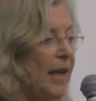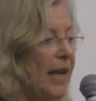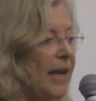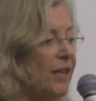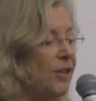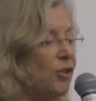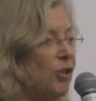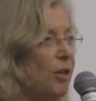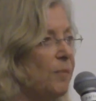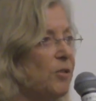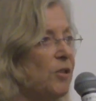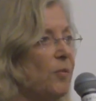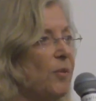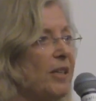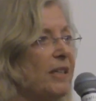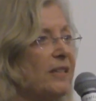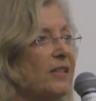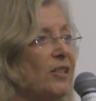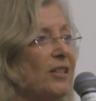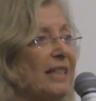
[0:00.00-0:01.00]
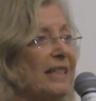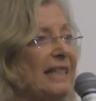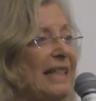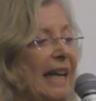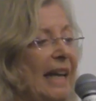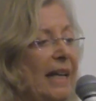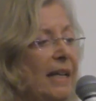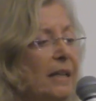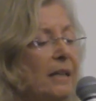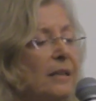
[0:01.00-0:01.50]
In terms of what it's going to
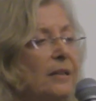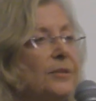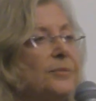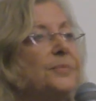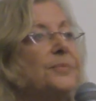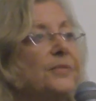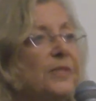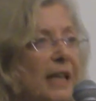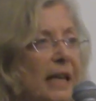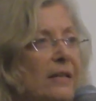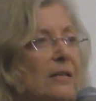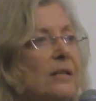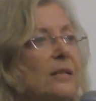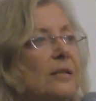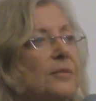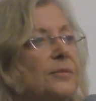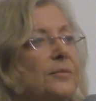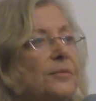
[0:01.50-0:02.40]
take, yes.